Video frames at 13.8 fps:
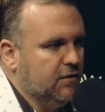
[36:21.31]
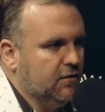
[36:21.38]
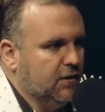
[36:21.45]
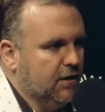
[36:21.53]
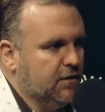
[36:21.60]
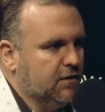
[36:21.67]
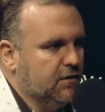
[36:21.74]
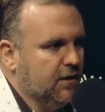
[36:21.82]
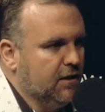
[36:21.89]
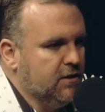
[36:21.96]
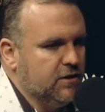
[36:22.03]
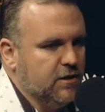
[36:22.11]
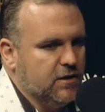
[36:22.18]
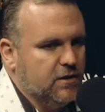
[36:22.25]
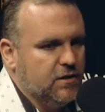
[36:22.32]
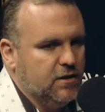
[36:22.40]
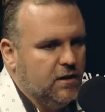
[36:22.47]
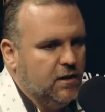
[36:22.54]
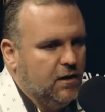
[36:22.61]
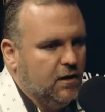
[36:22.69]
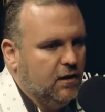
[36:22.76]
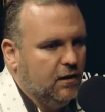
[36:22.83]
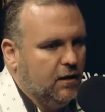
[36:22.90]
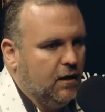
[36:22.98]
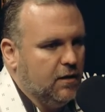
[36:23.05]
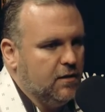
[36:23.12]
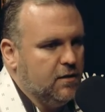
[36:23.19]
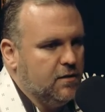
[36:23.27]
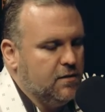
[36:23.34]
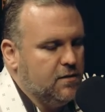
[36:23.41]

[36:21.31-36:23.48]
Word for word: Let's let's just kind of